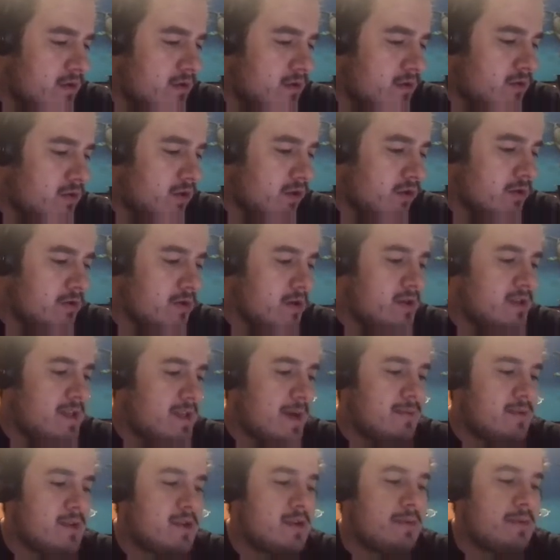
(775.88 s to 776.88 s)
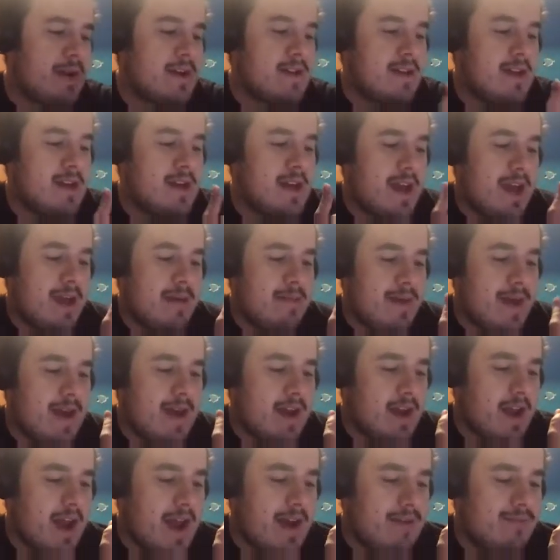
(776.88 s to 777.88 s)
total receptions by DK
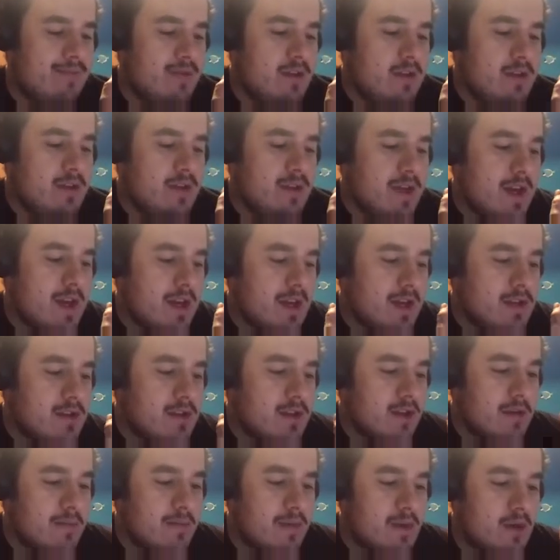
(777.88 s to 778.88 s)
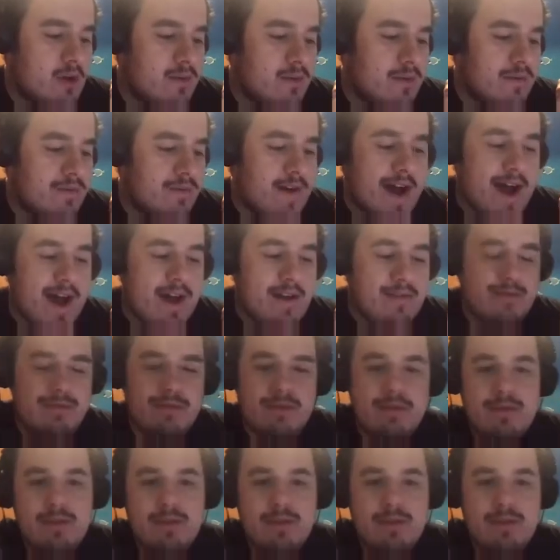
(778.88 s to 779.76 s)
Metcalf. You think it's going to be over 5?